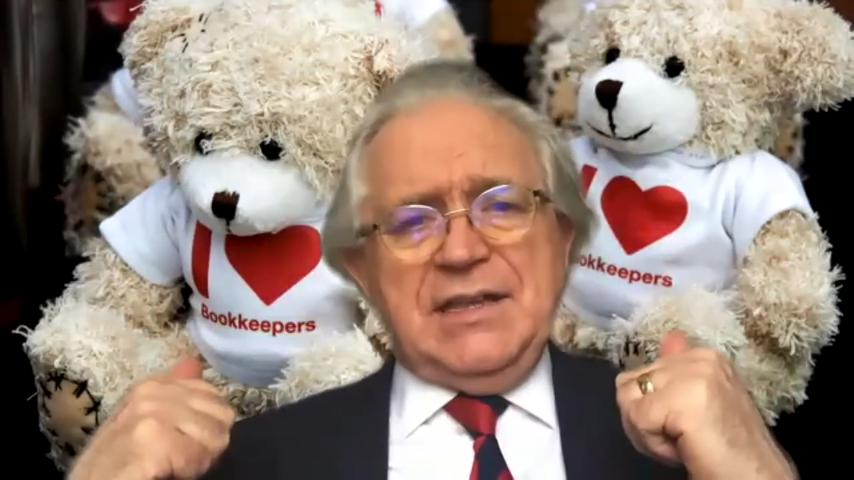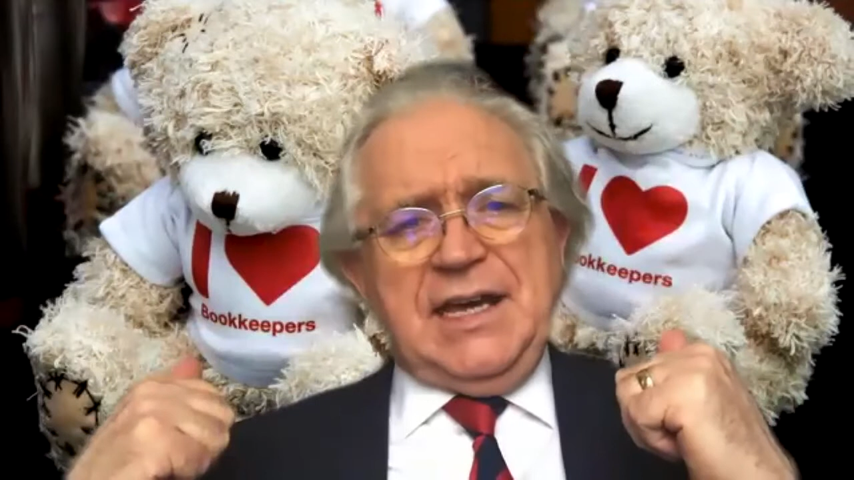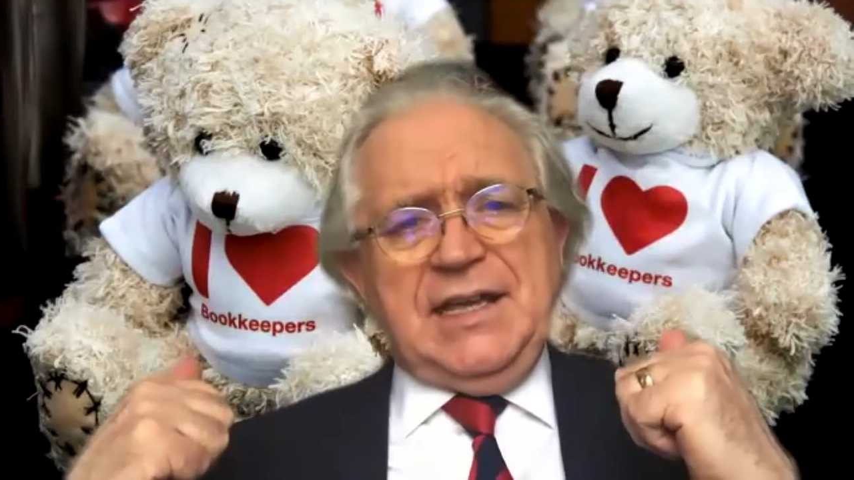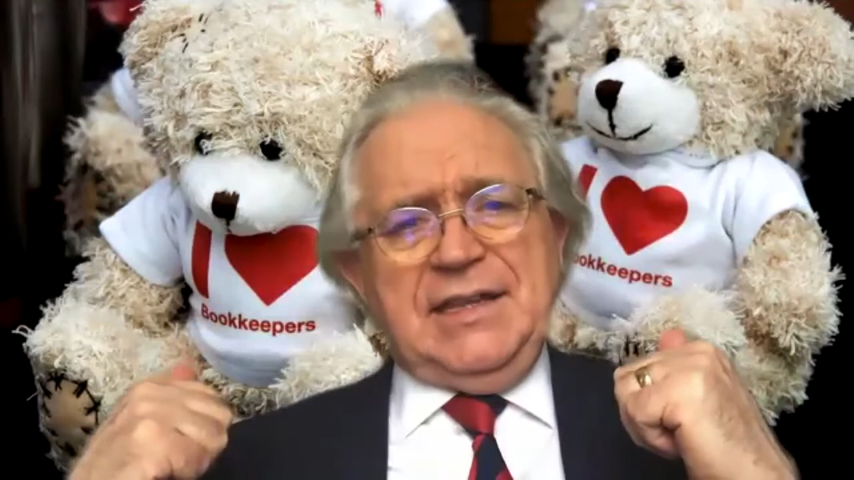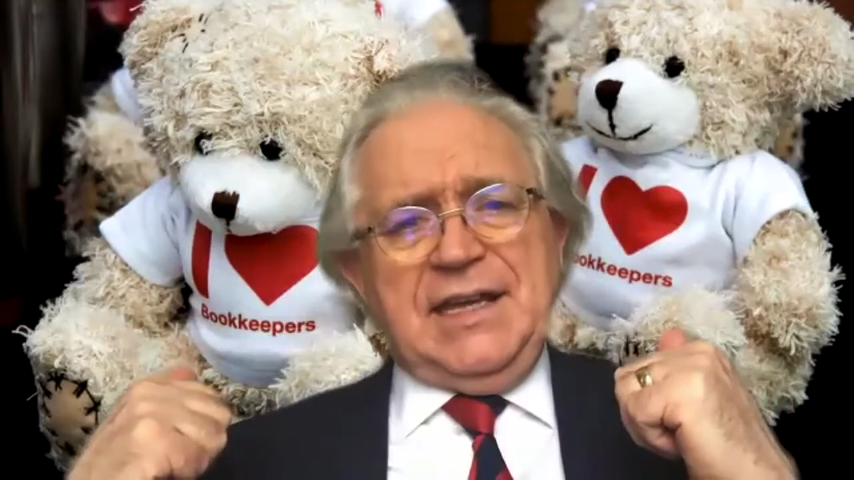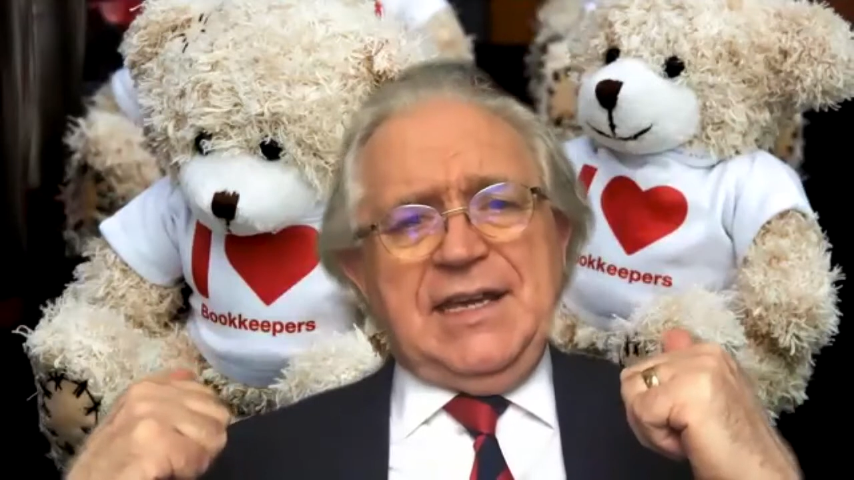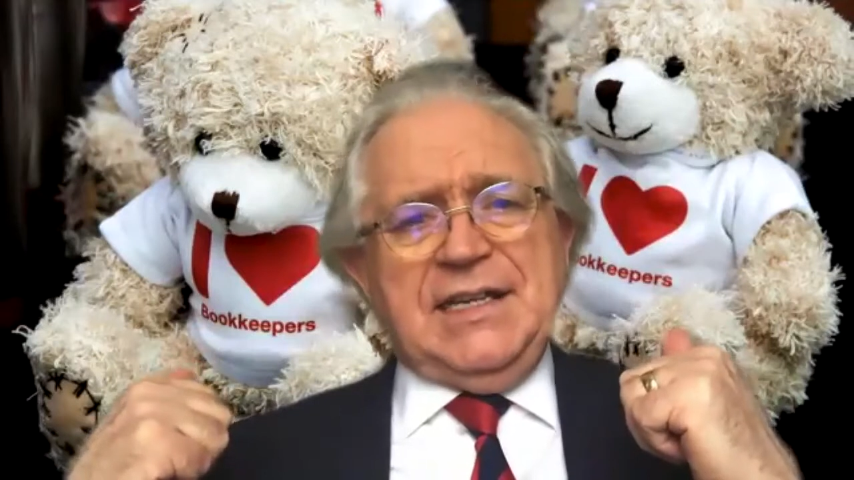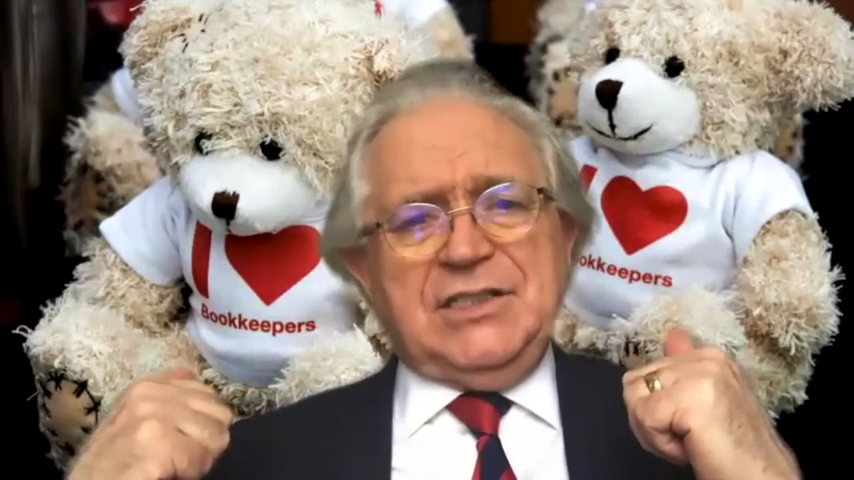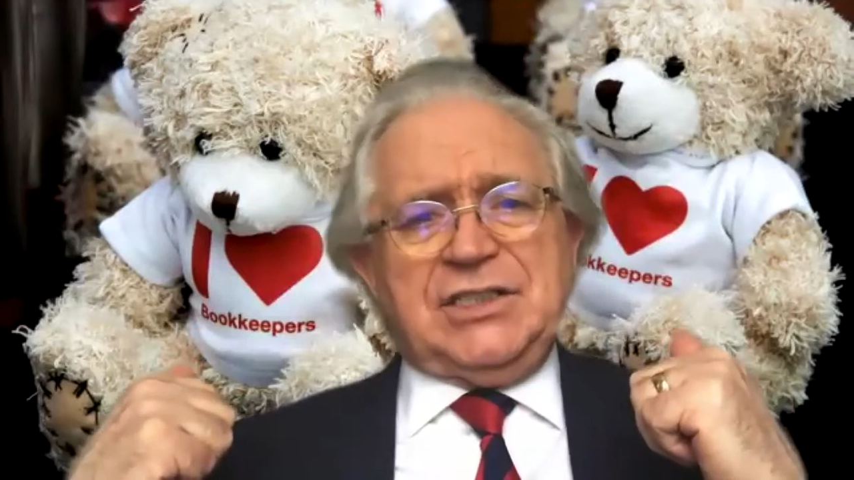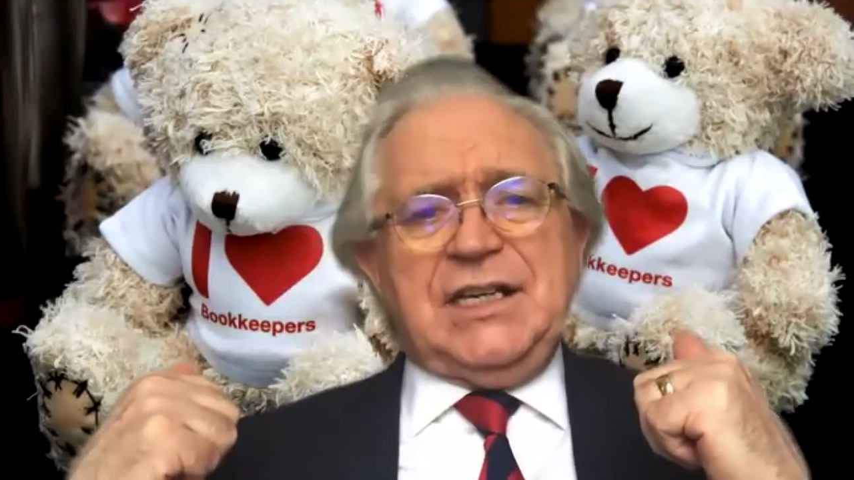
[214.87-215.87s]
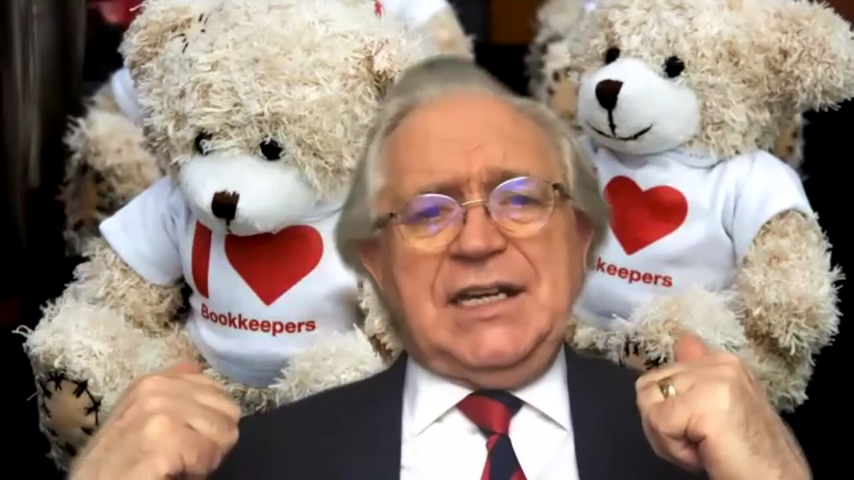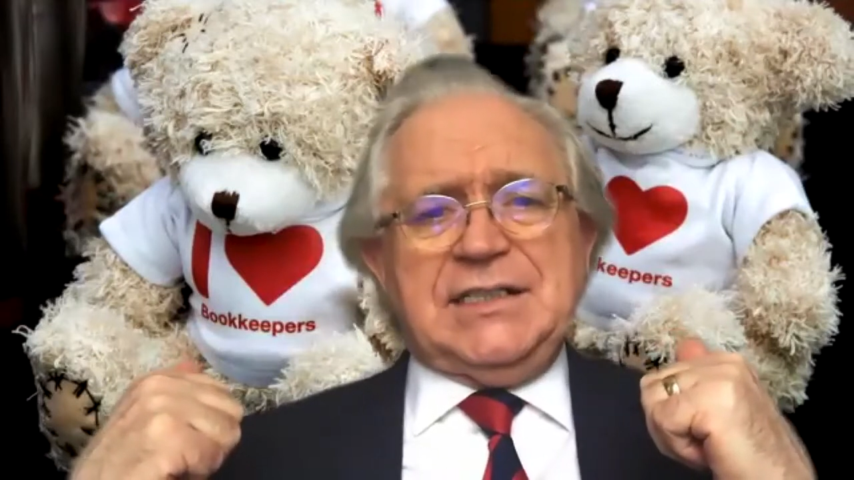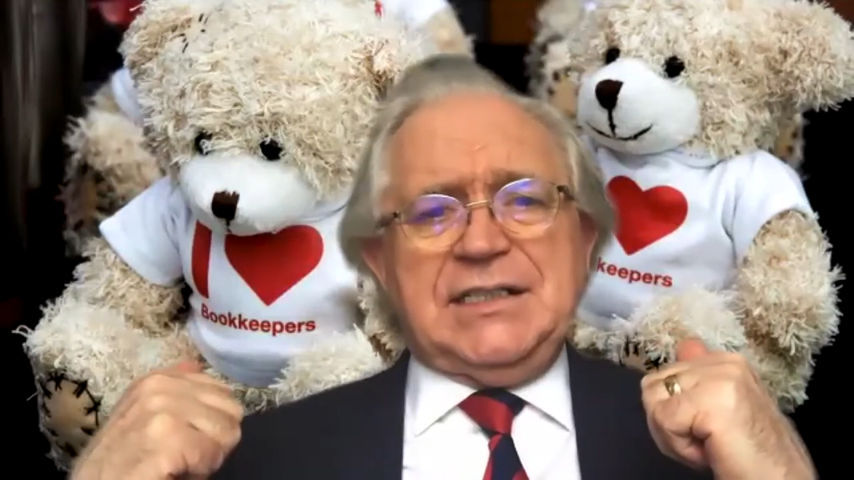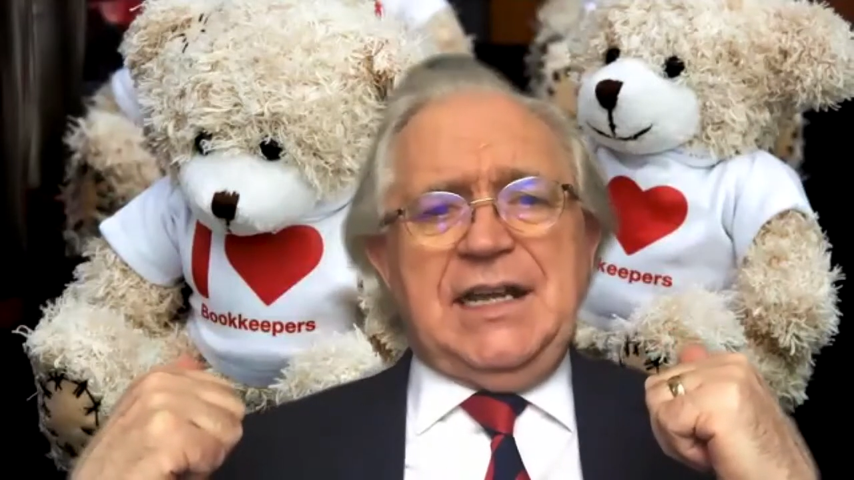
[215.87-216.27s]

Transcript: They're here just in case